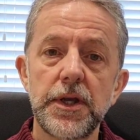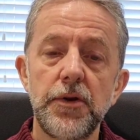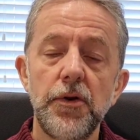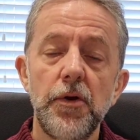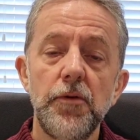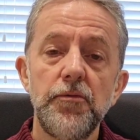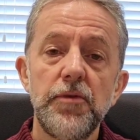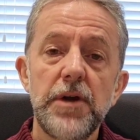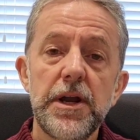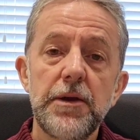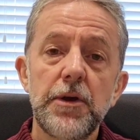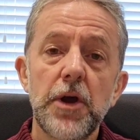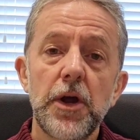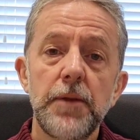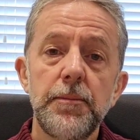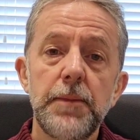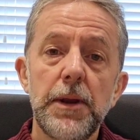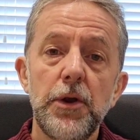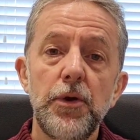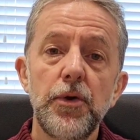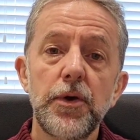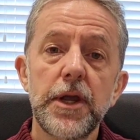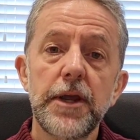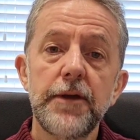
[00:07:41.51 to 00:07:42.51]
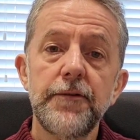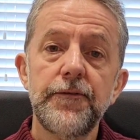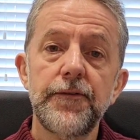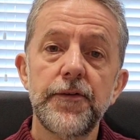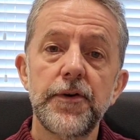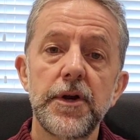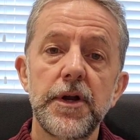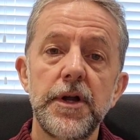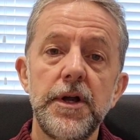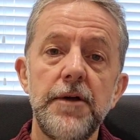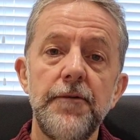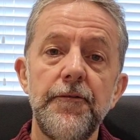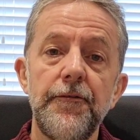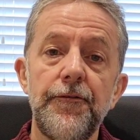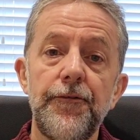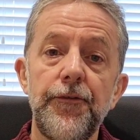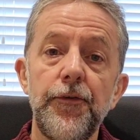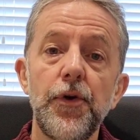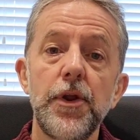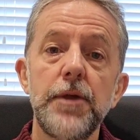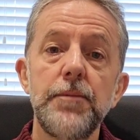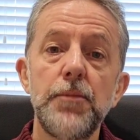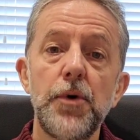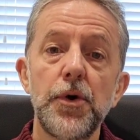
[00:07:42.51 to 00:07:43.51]
You're not really going to be looking for a
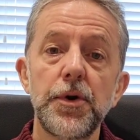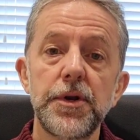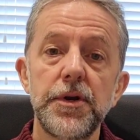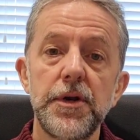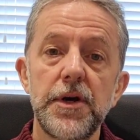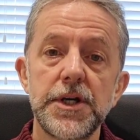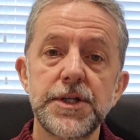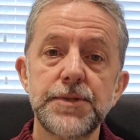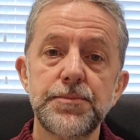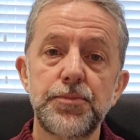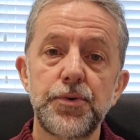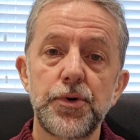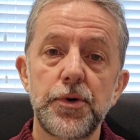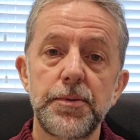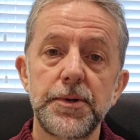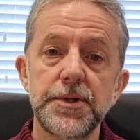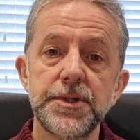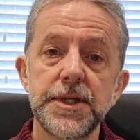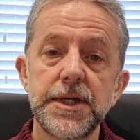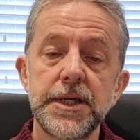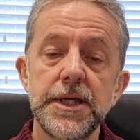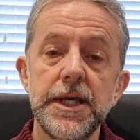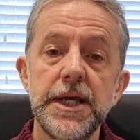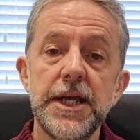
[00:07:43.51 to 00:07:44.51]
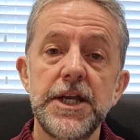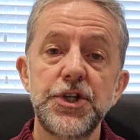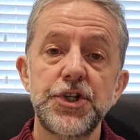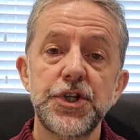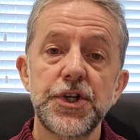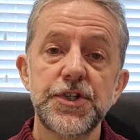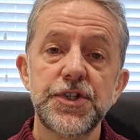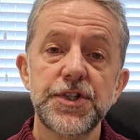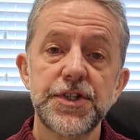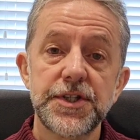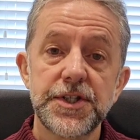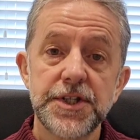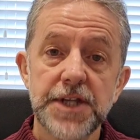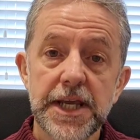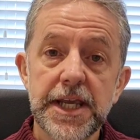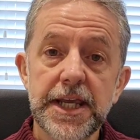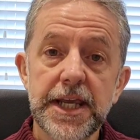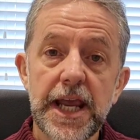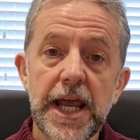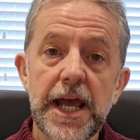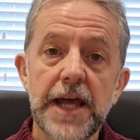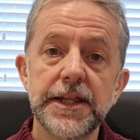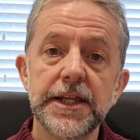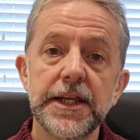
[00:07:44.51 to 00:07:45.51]
fully modernised property just to
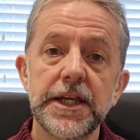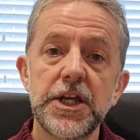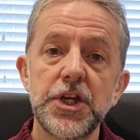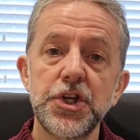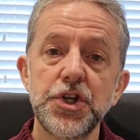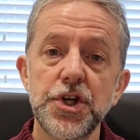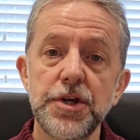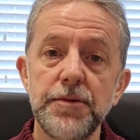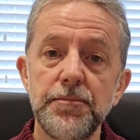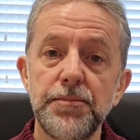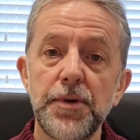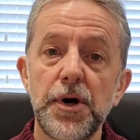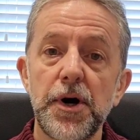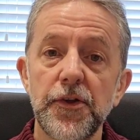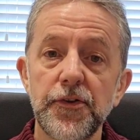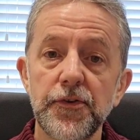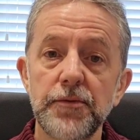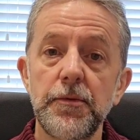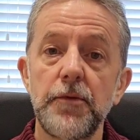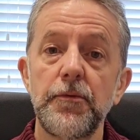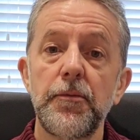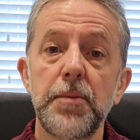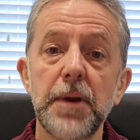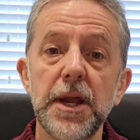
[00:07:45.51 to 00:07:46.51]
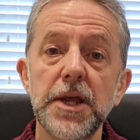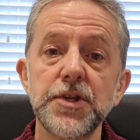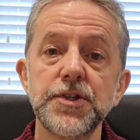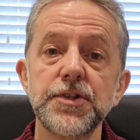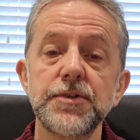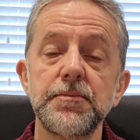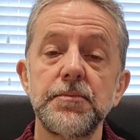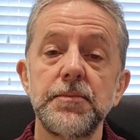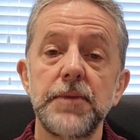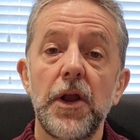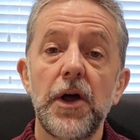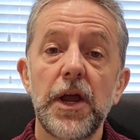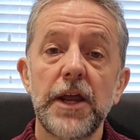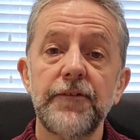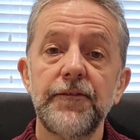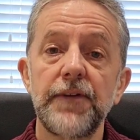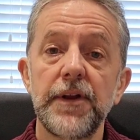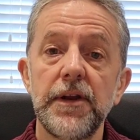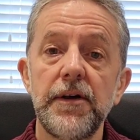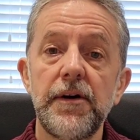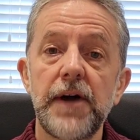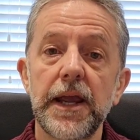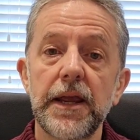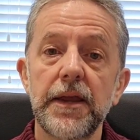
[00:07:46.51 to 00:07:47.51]
take out the kitchen and bathroom and replace them like for
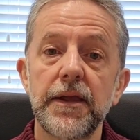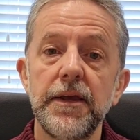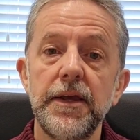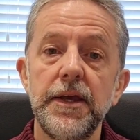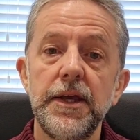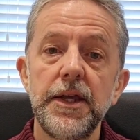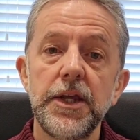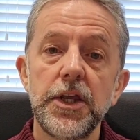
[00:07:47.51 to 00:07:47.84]
like.